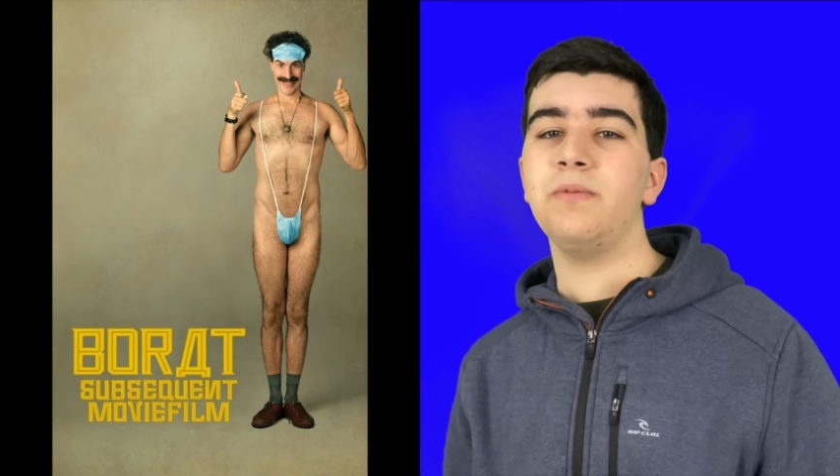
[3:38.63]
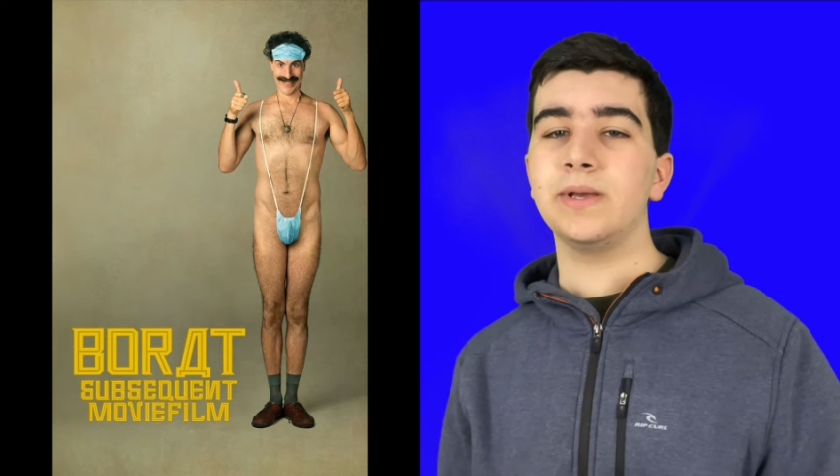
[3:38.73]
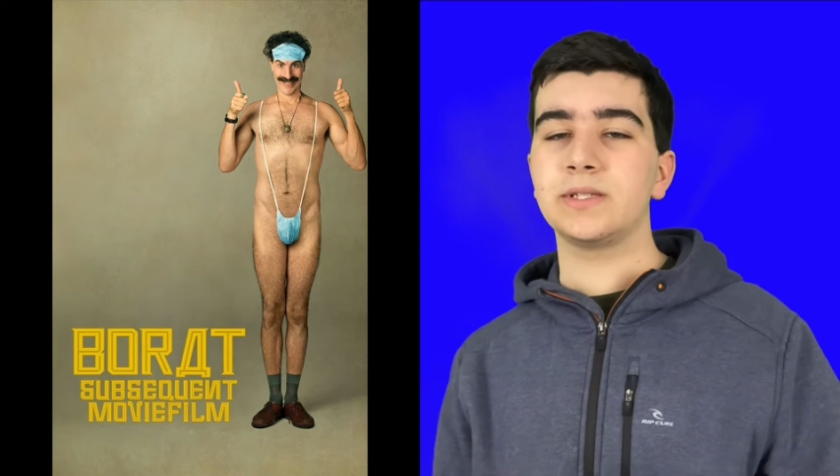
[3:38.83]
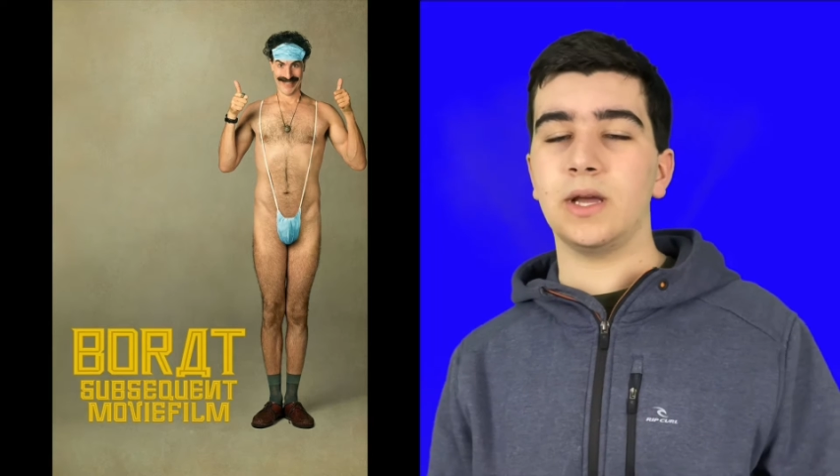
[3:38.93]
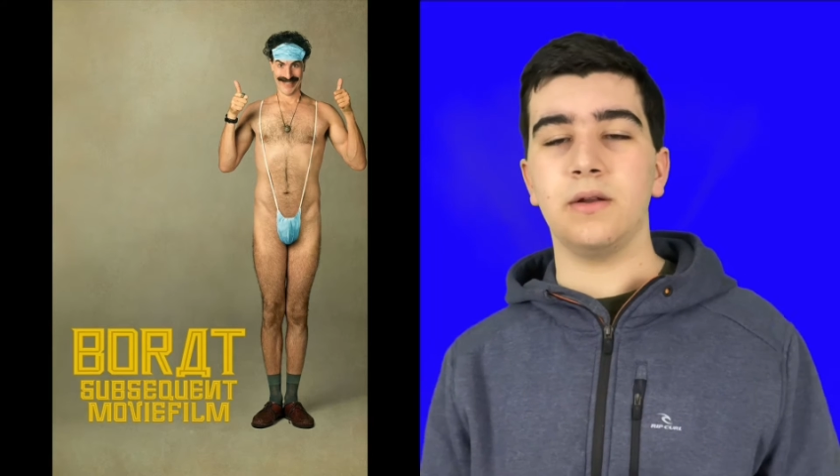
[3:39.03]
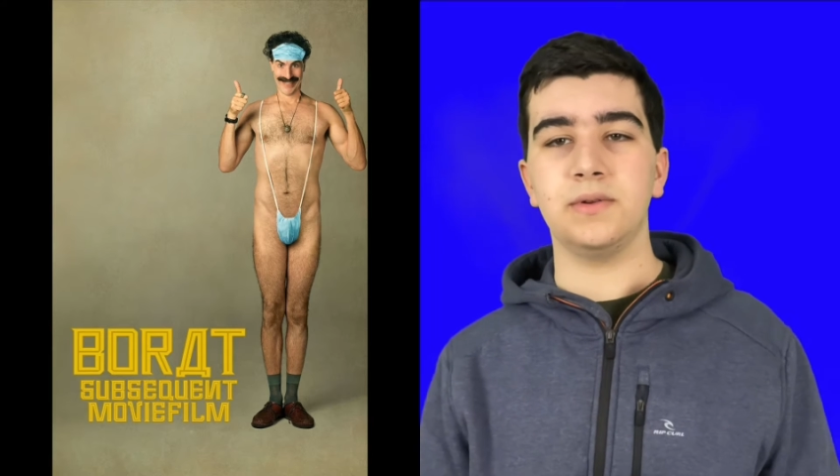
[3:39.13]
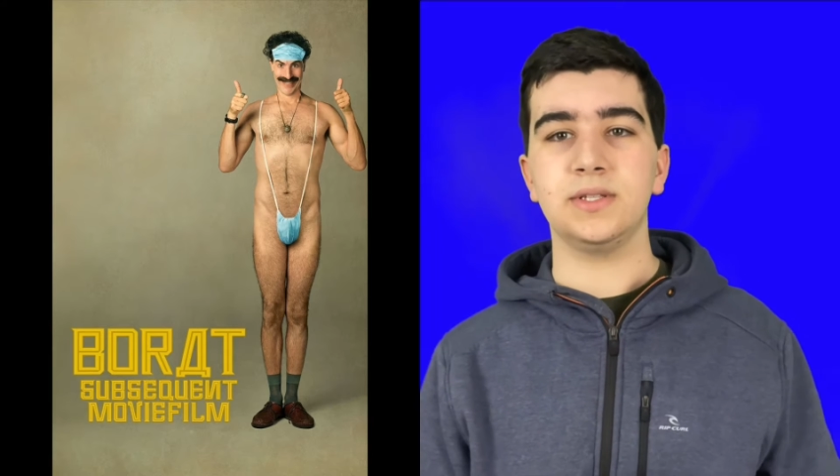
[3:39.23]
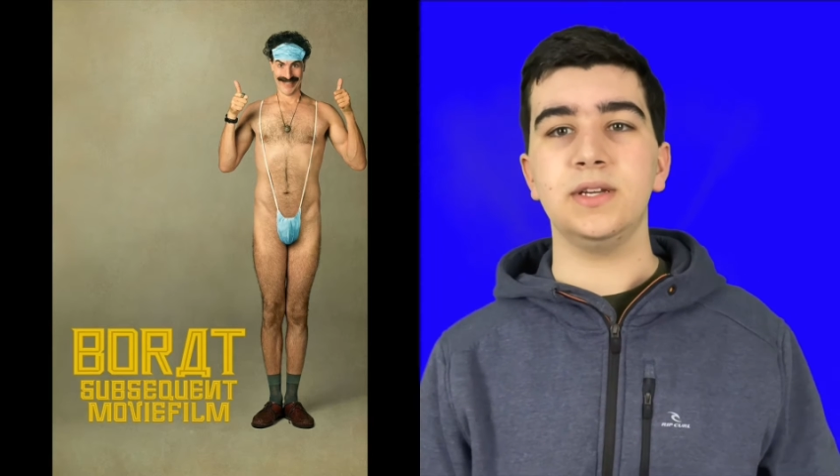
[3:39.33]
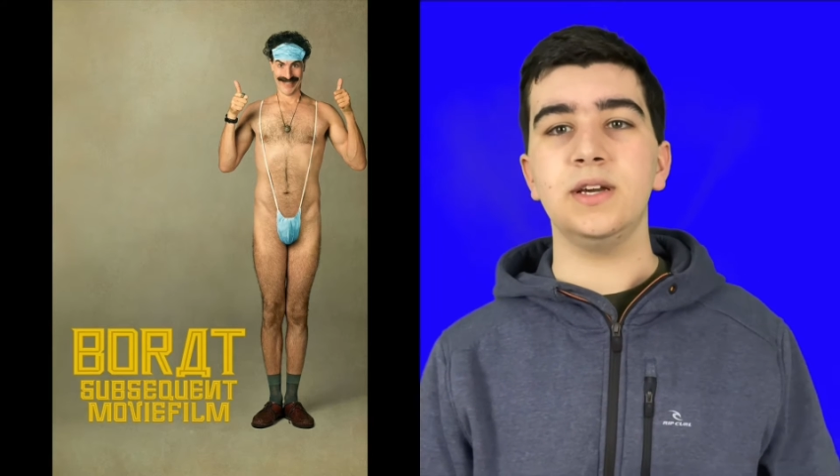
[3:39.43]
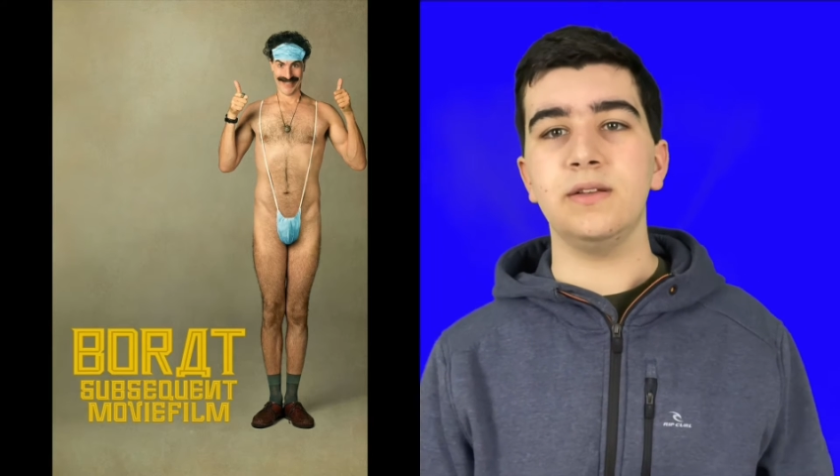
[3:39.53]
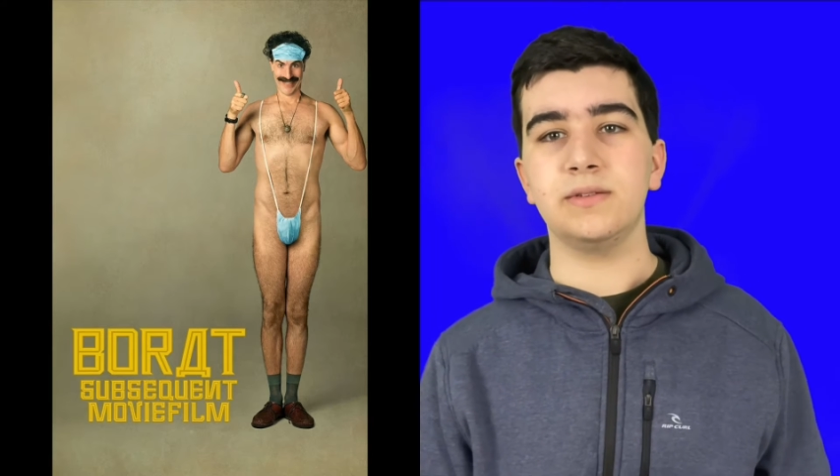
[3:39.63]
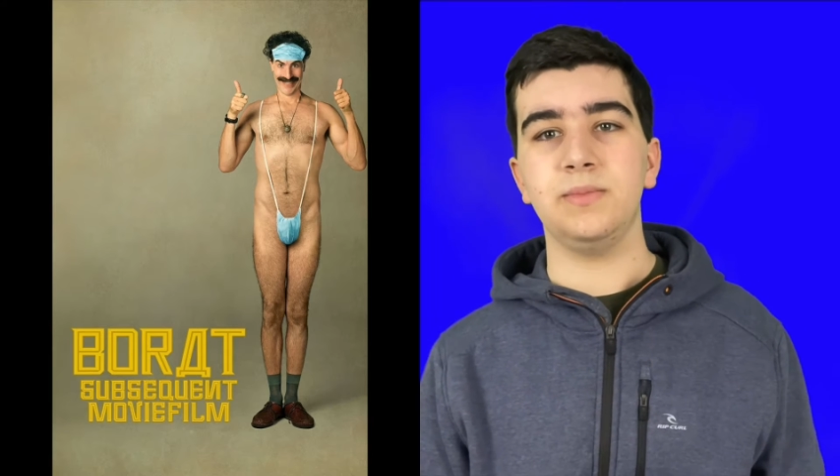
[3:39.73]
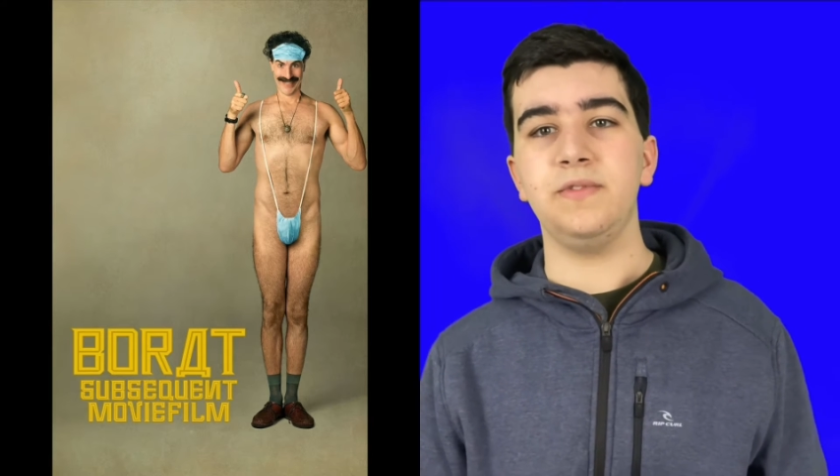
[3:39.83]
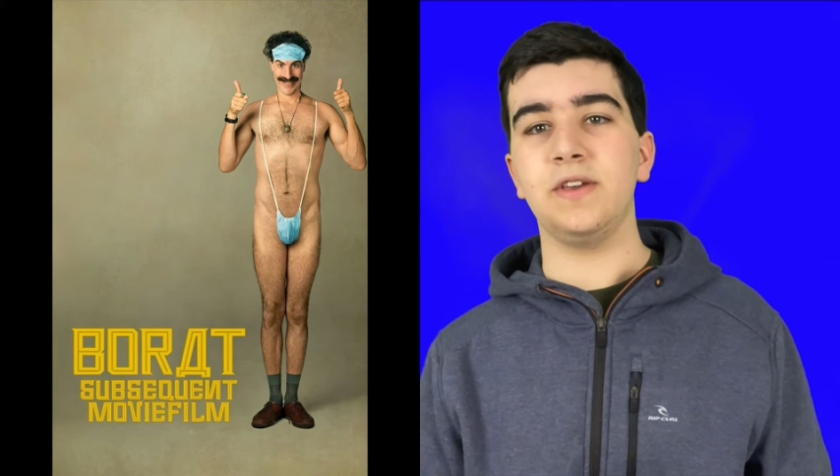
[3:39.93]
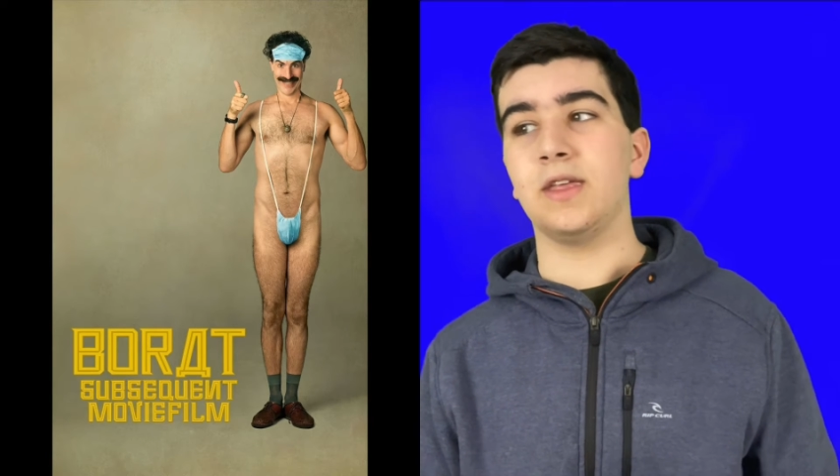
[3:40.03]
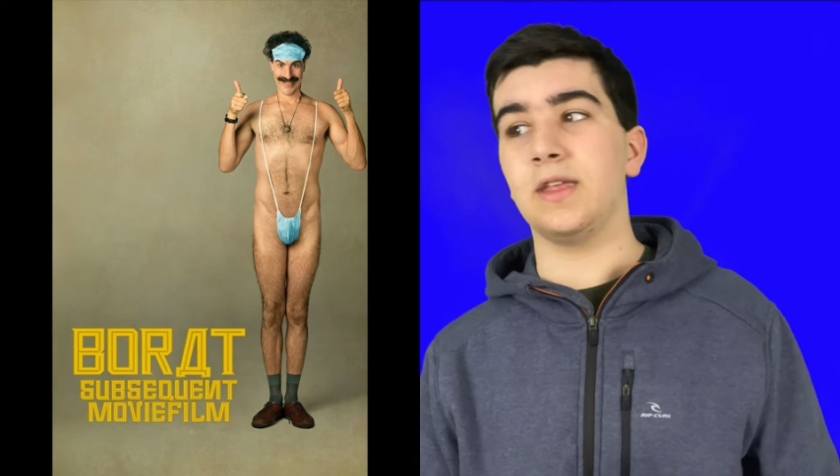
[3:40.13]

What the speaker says: because I heard it was good. It was a movie...